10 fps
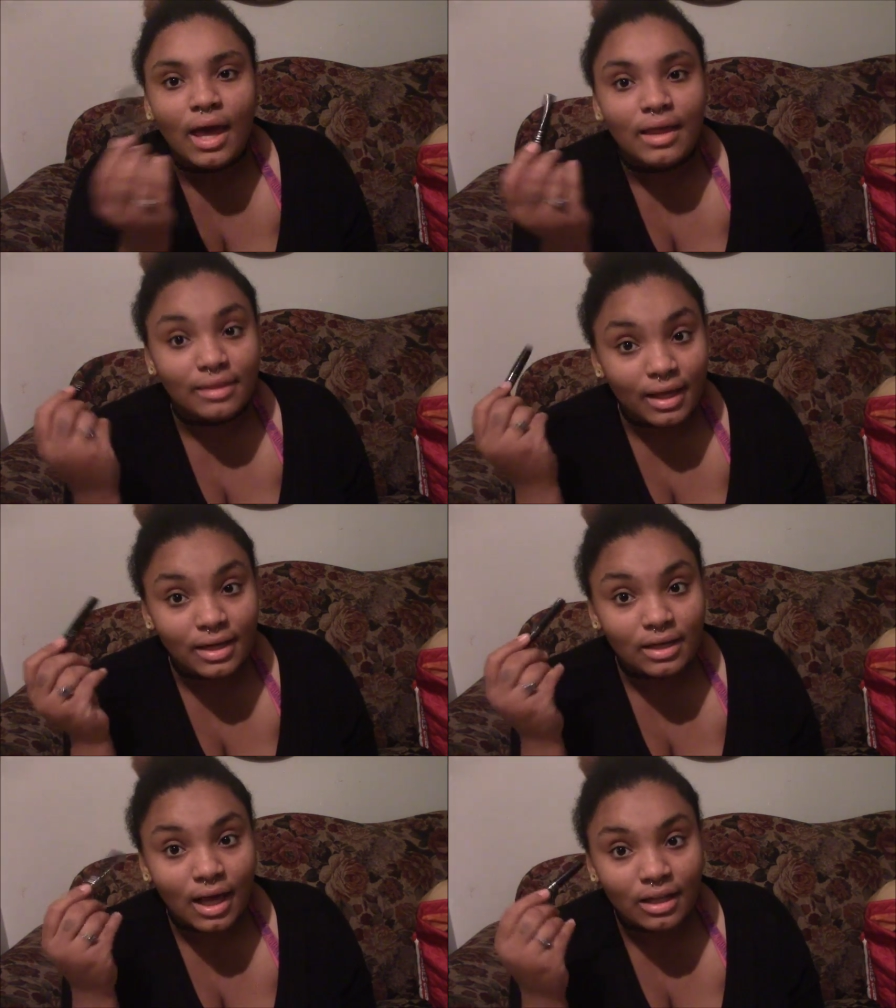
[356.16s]
and
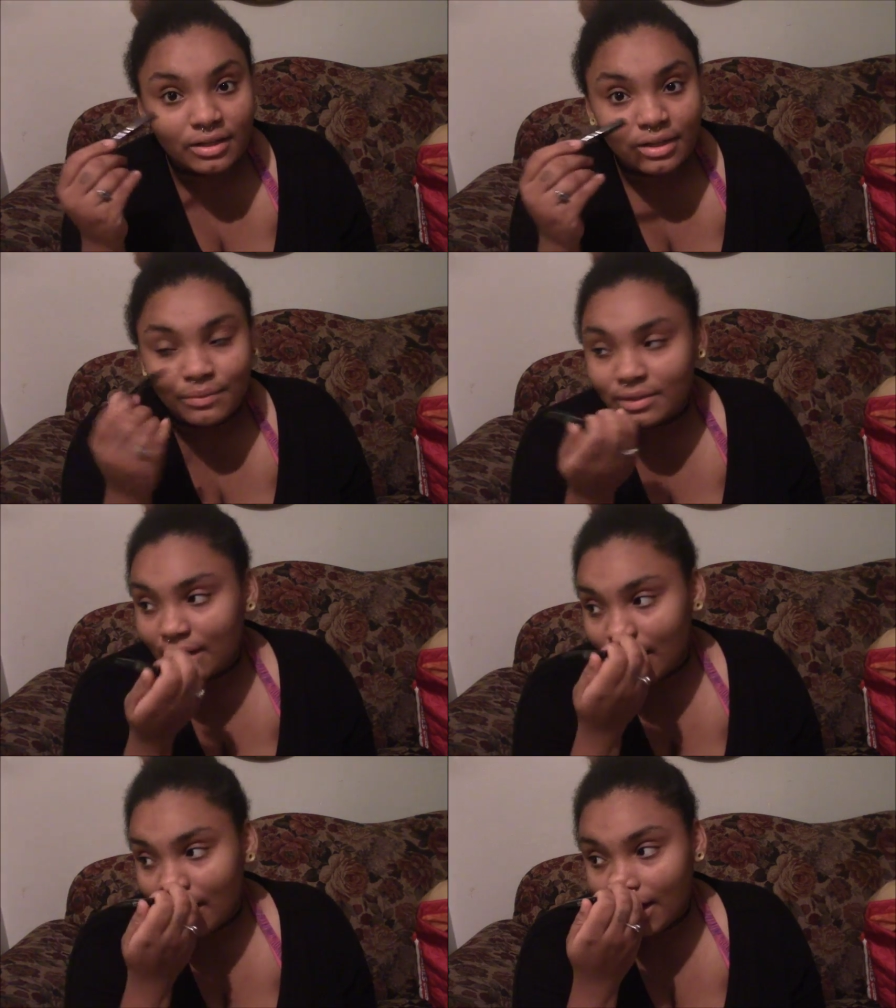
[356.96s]
then color it in with
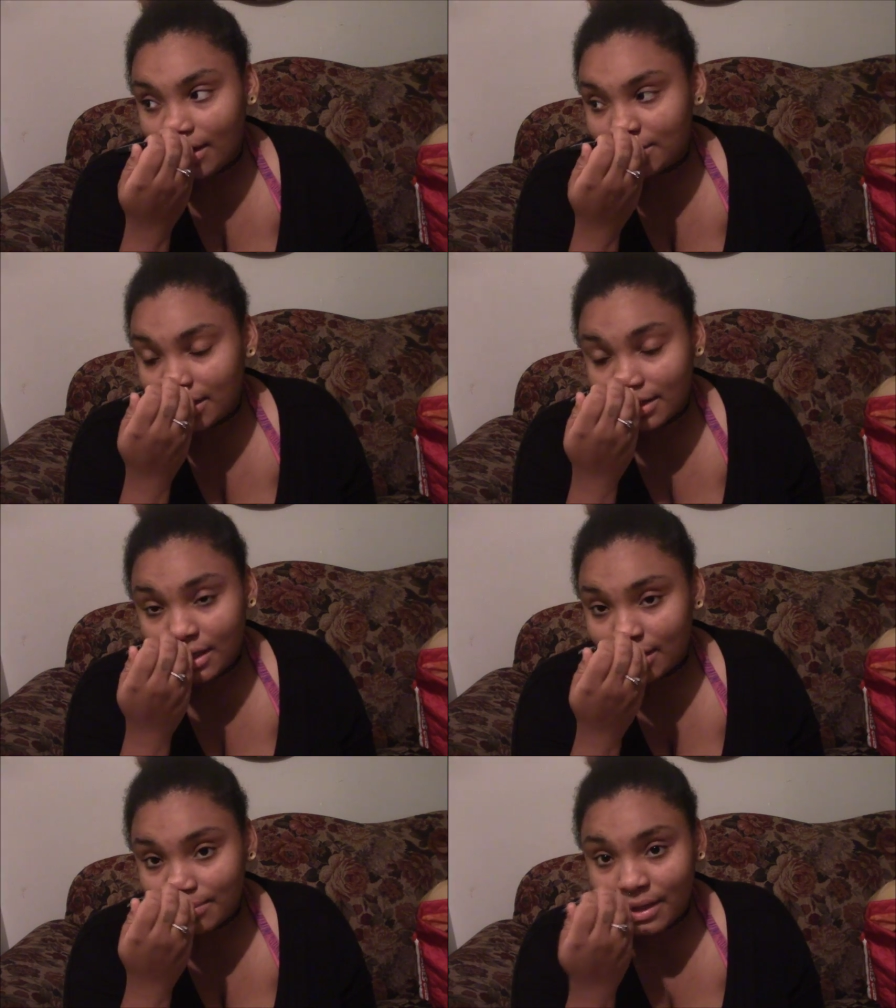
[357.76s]
the uh, gel
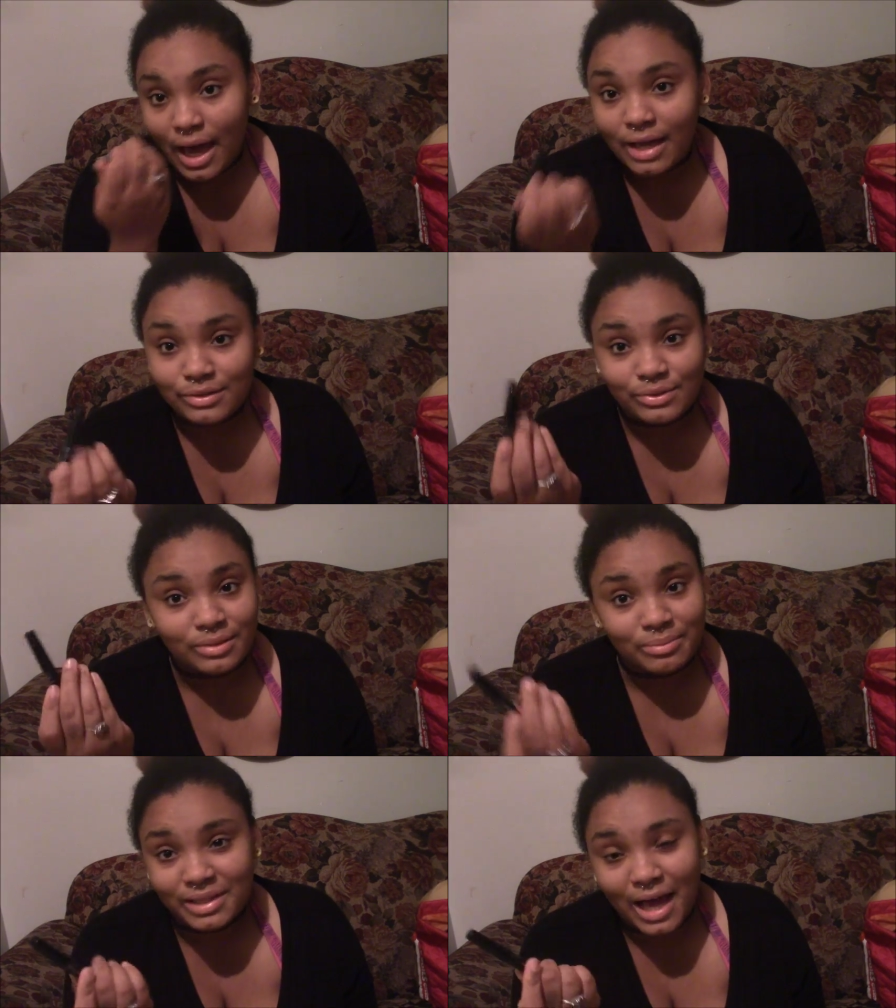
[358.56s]
liner, but I do
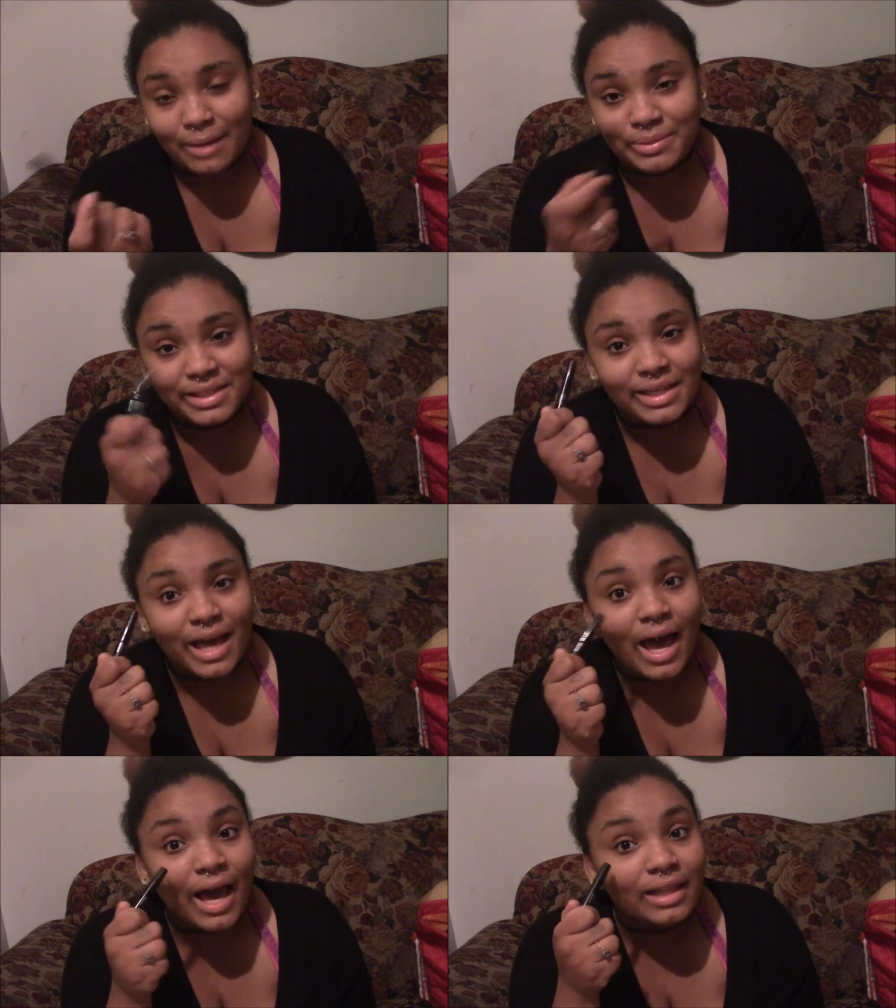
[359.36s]
complete opposite.
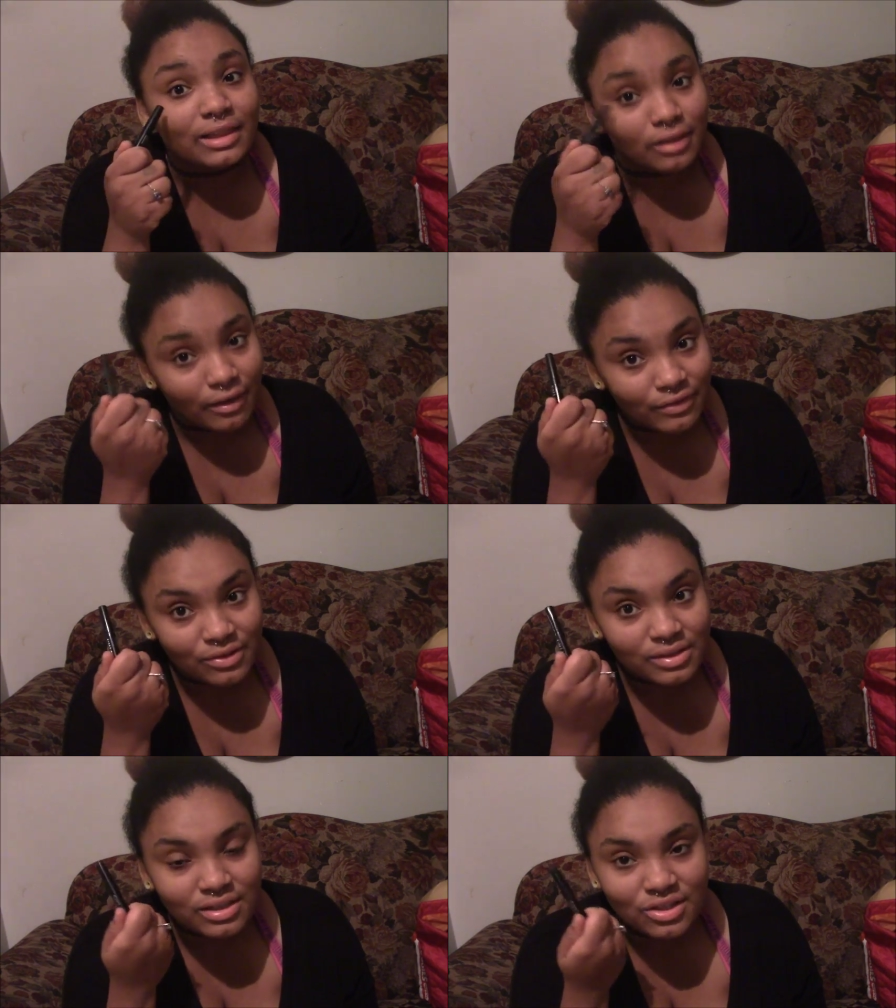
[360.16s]
I love
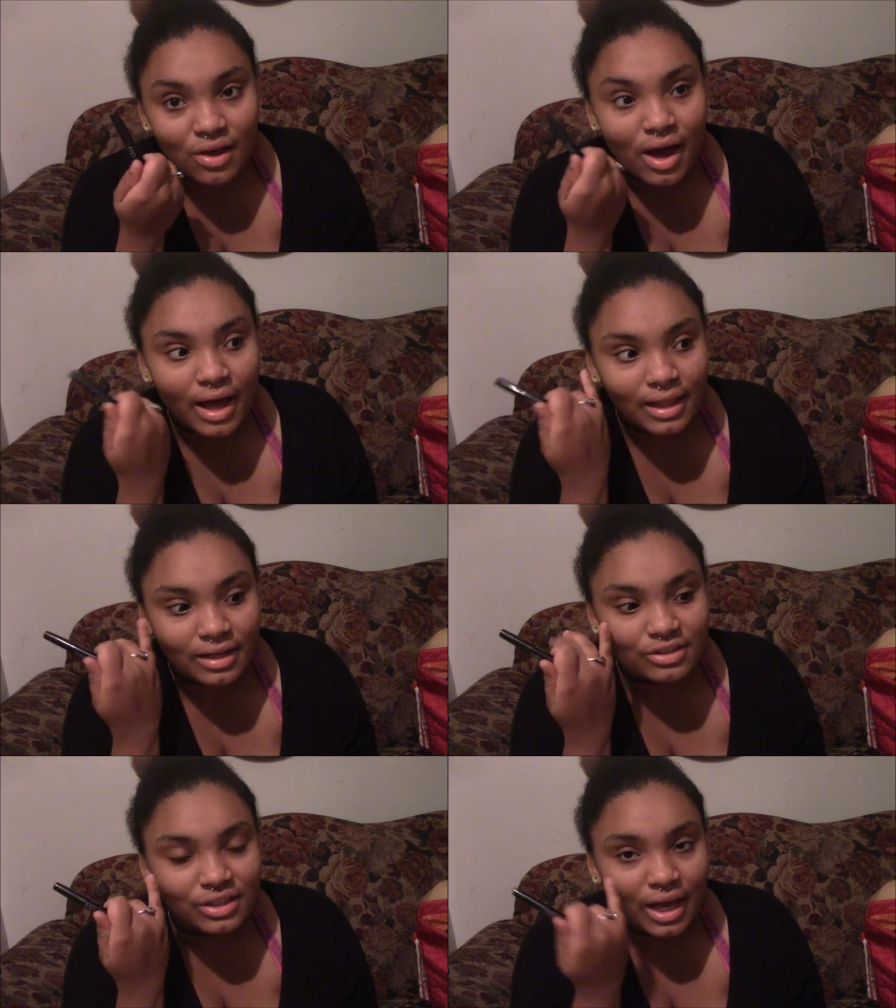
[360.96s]
using gel
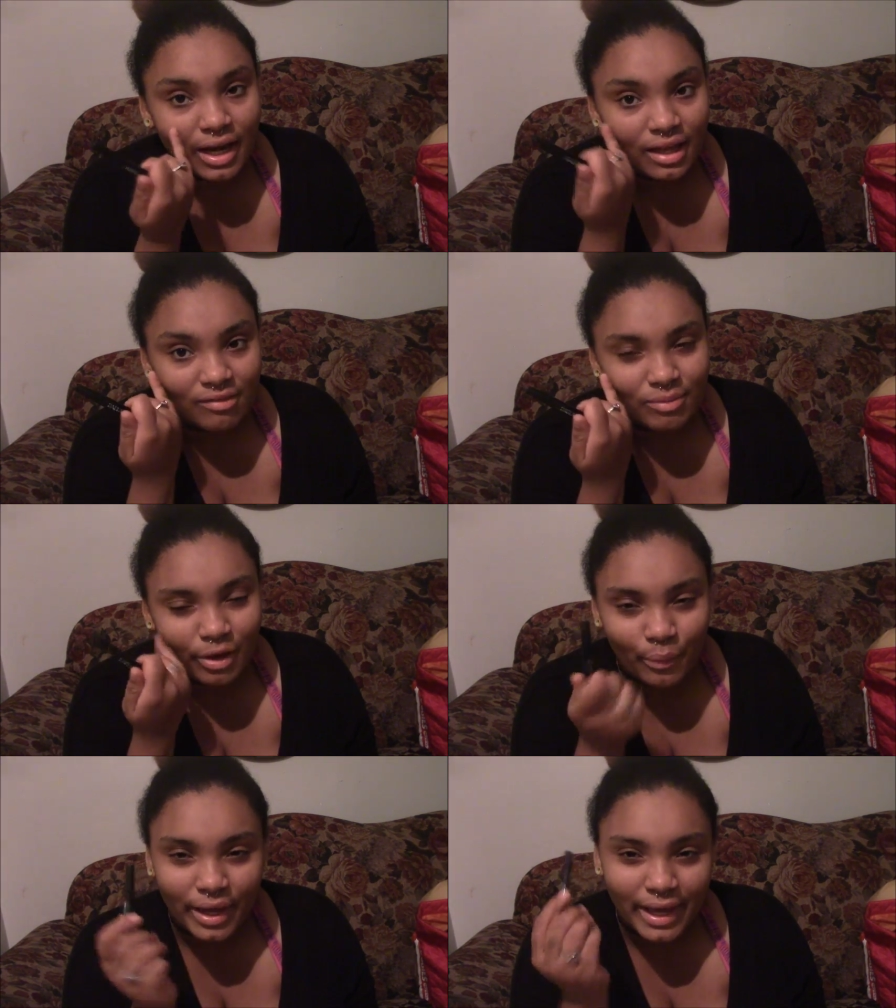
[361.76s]
eyeliner to kind of give me a
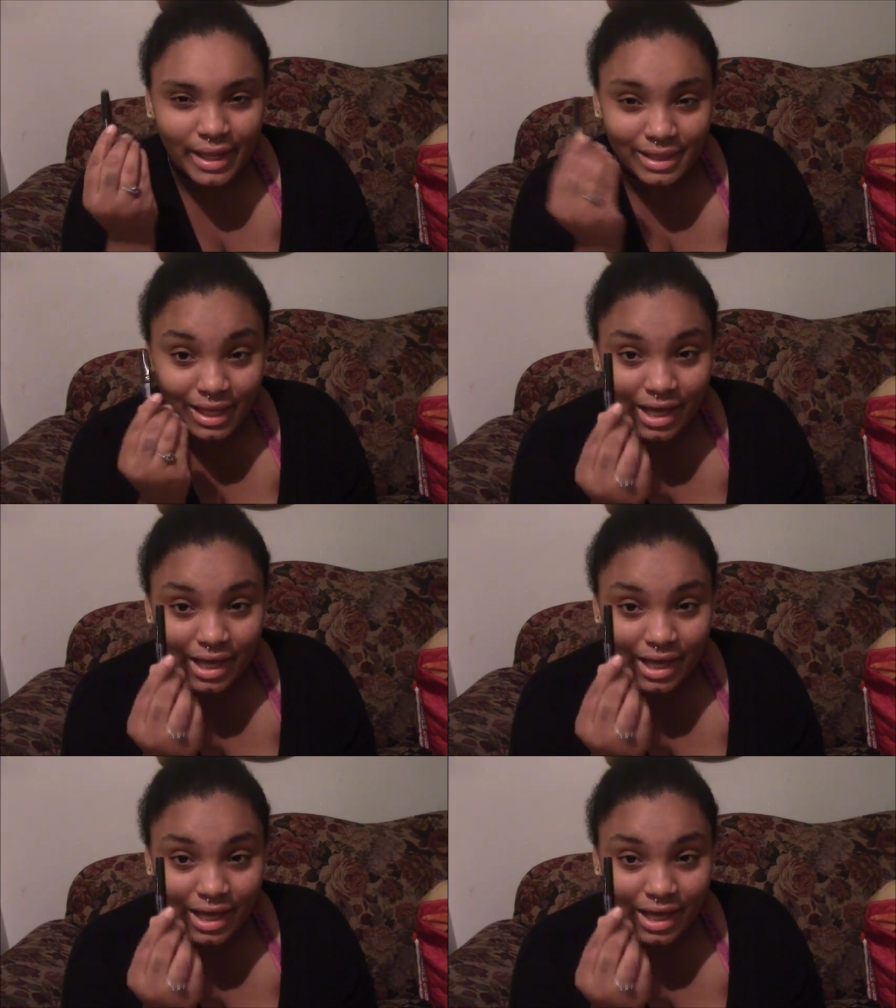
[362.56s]
wing and then